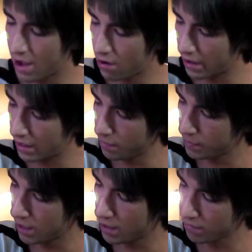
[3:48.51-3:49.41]
Ow, I keep
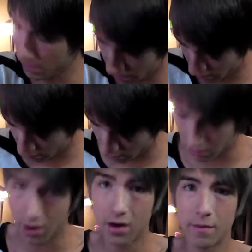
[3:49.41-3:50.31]
cutting my
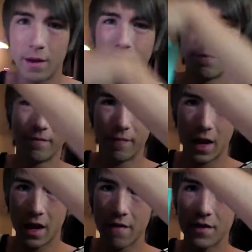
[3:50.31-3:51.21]
arm.
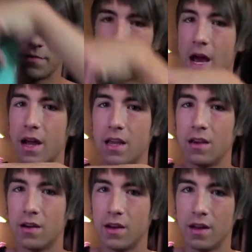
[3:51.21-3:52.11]
I have this bag
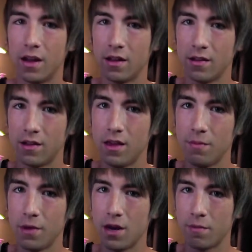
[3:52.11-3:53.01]
here, and I
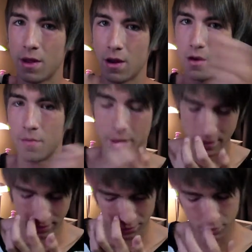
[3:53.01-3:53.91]
keep cutting my arm on
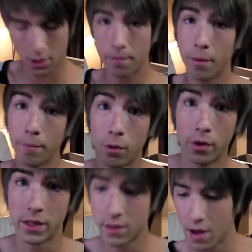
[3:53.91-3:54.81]
this sharp
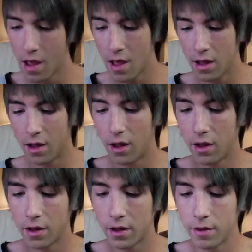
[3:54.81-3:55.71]
point.
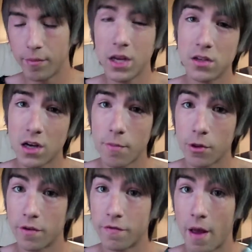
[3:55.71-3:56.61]
Here's a
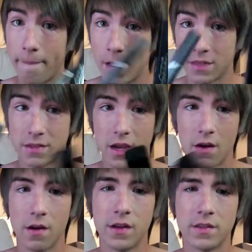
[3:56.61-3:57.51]
couple of
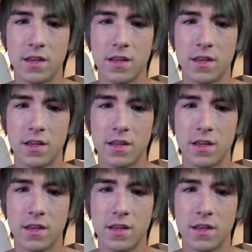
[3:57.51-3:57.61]
mascaras.